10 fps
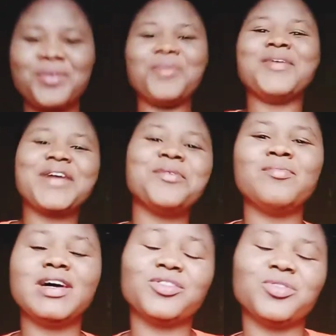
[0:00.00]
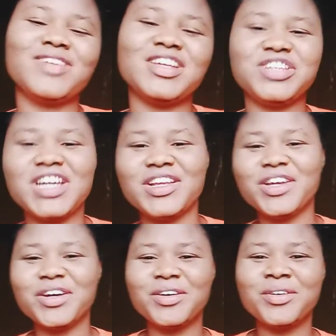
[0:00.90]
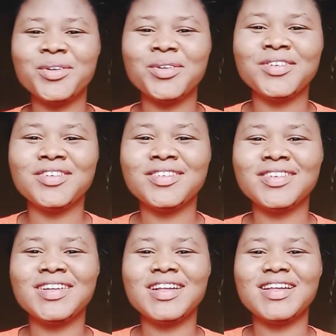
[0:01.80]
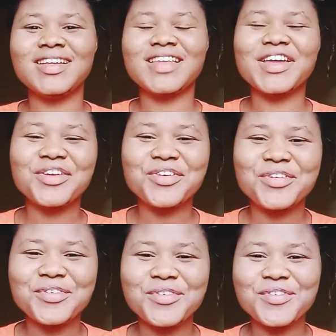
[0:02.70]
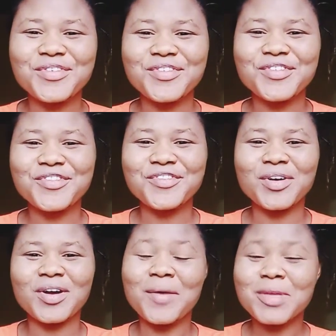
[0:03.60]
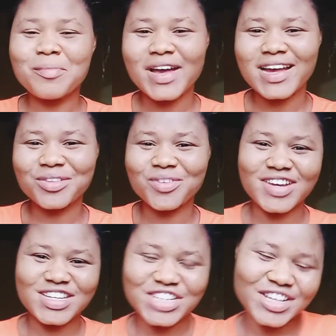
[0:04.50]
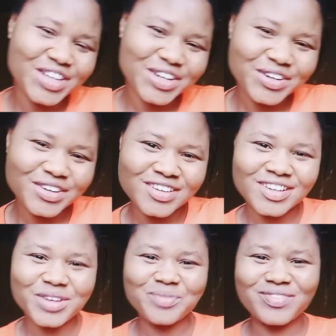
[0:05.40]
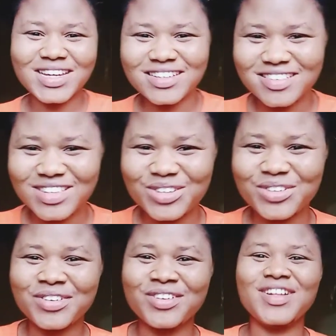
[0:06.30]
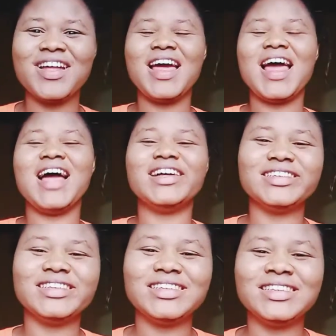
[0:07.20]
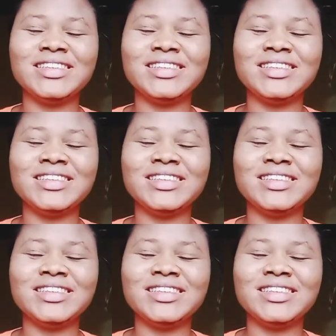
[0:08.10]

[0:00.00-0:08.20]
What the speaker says: welcome back to my channel. Thank you for coming back to my channel. God bless you. And